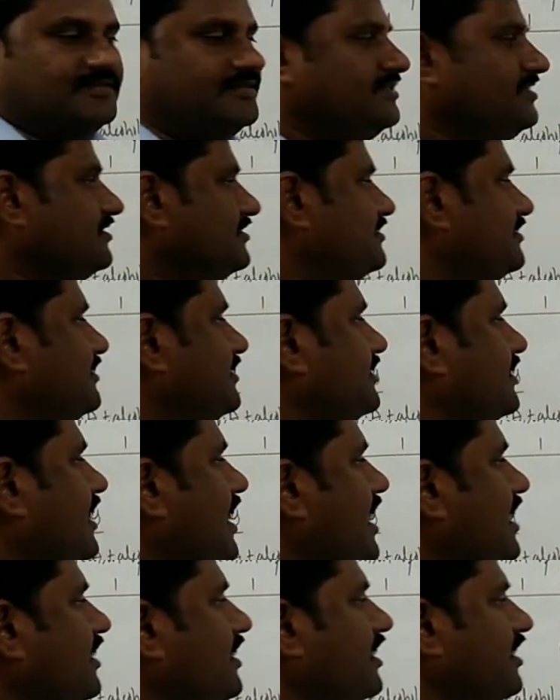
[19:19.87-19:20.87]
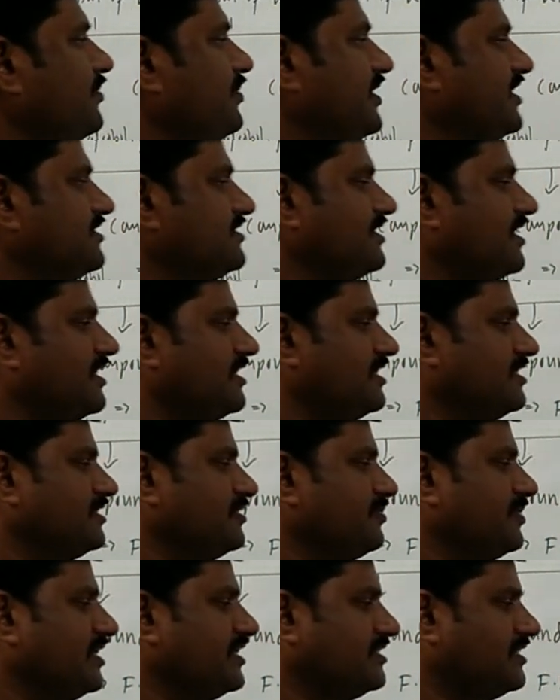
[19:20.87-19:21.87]
these derived lipids are
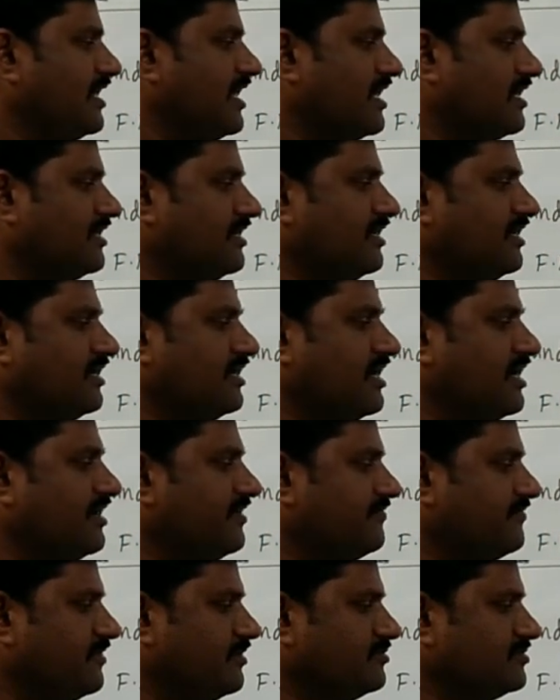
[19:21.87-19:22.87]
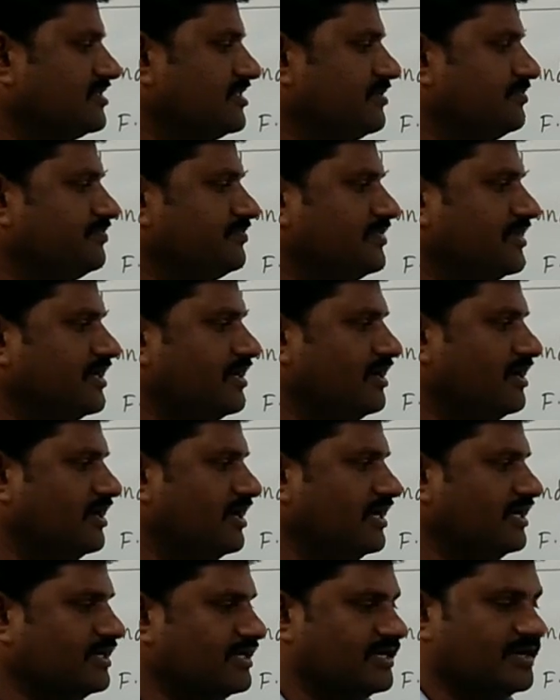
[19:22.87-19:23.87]
nothing but they are derived from simple
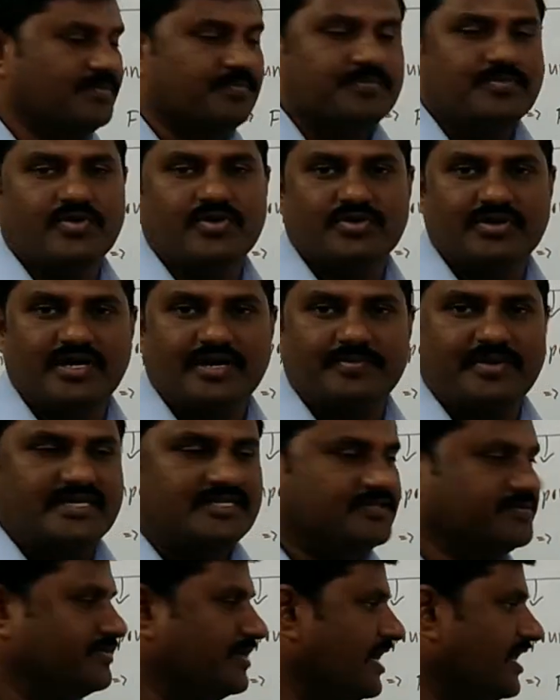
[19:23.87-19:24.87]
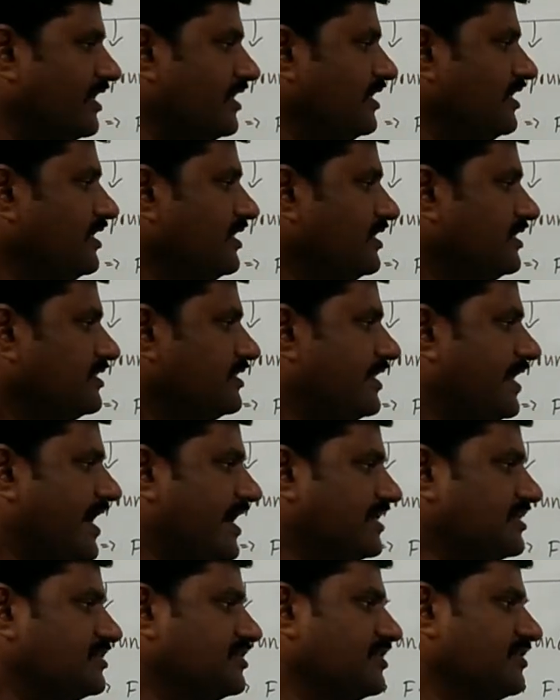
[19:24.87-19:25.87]
or compound lipids by the
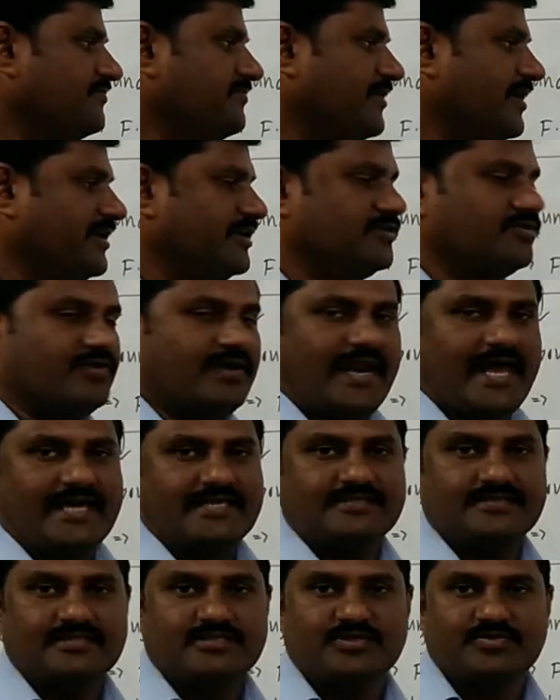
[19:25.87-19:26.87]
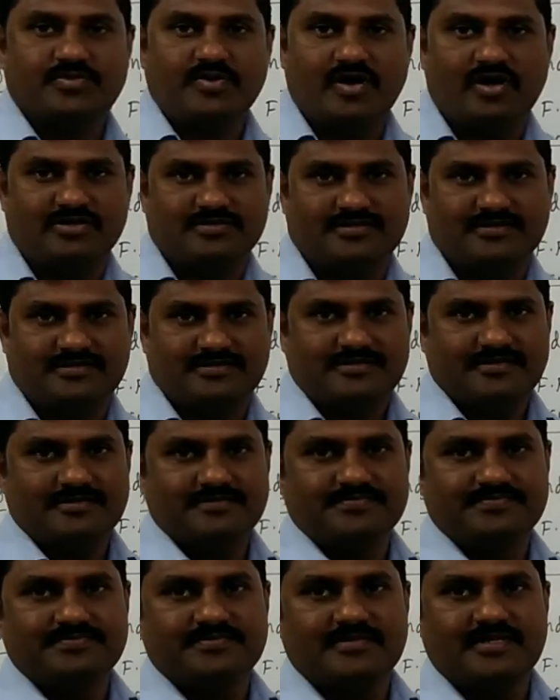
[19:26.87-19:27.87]
action of hydrolysis
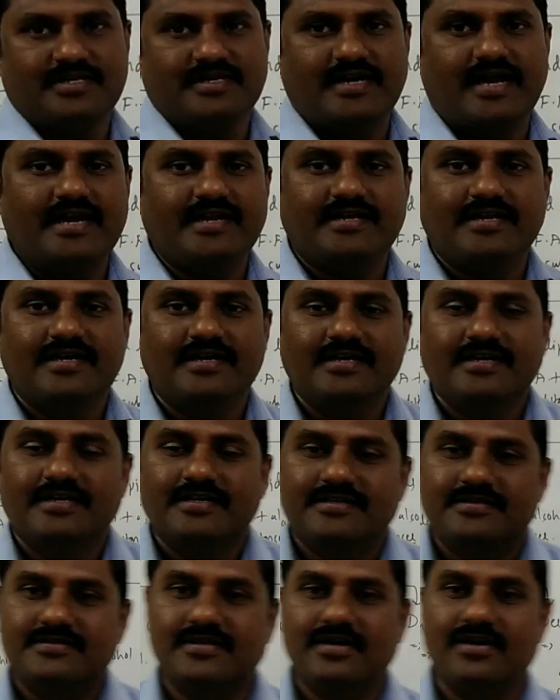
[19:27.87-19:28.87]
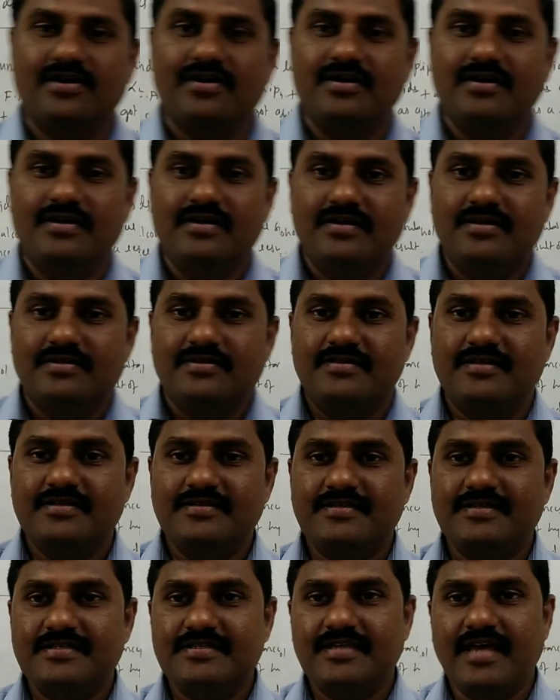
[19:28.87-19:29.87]
process, right? So
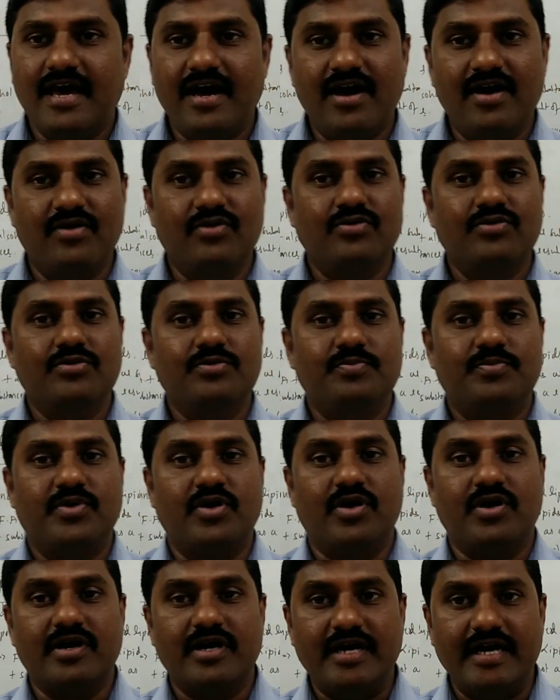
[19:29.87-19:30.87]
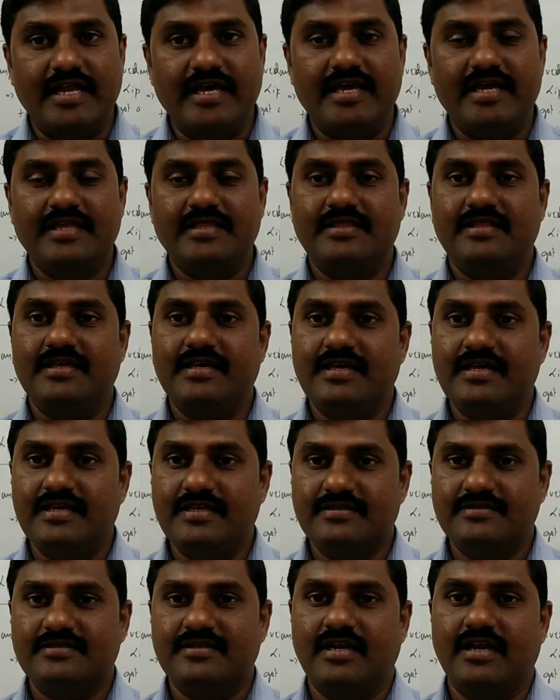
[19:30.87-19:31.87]
this is how broadly
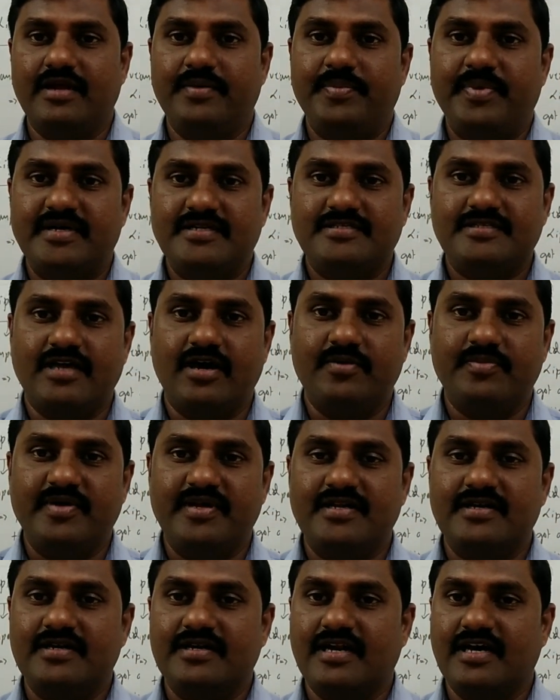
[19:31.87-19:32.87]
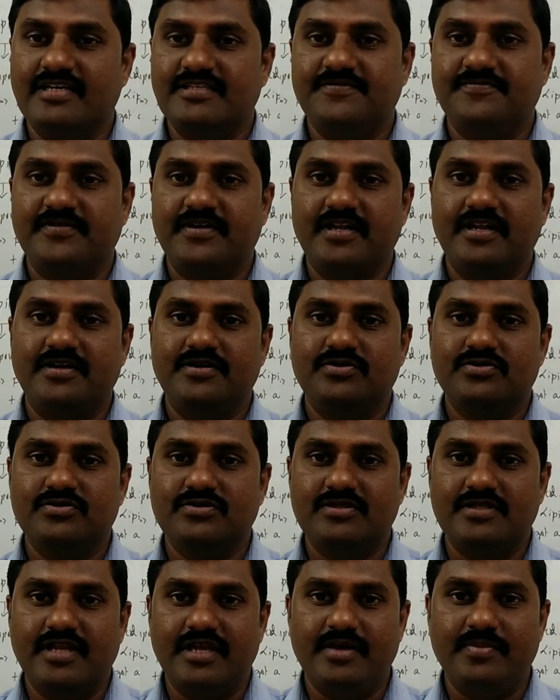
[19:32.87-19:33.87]
these lipids have been classified
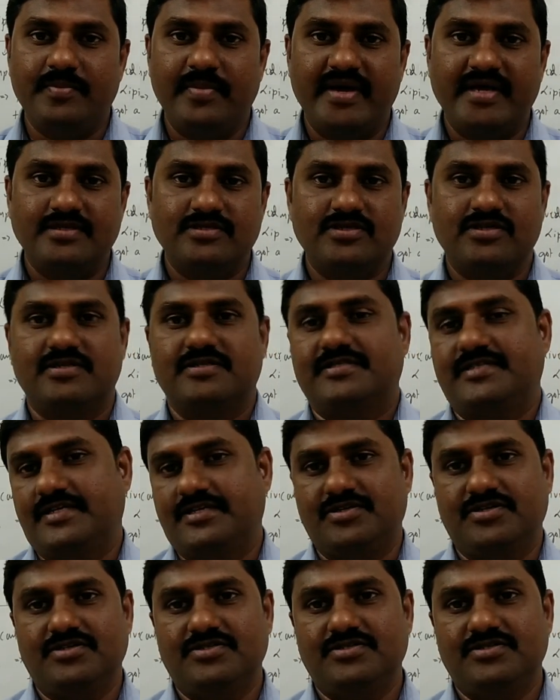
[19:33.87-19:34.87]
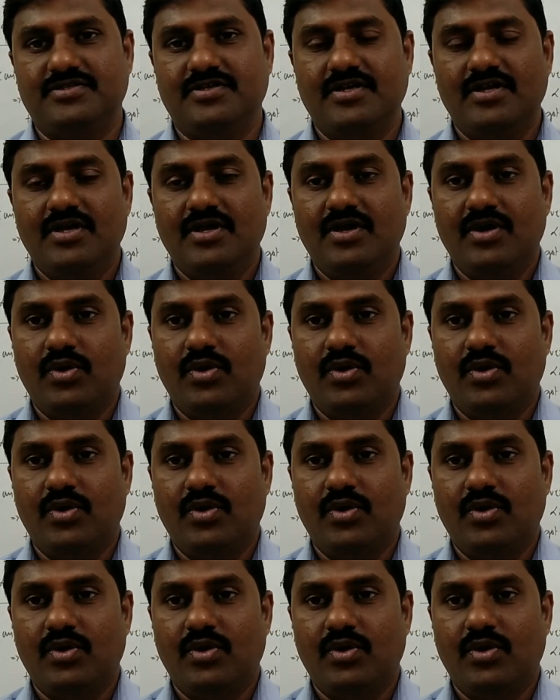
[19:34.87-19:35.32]
into 3 major sections.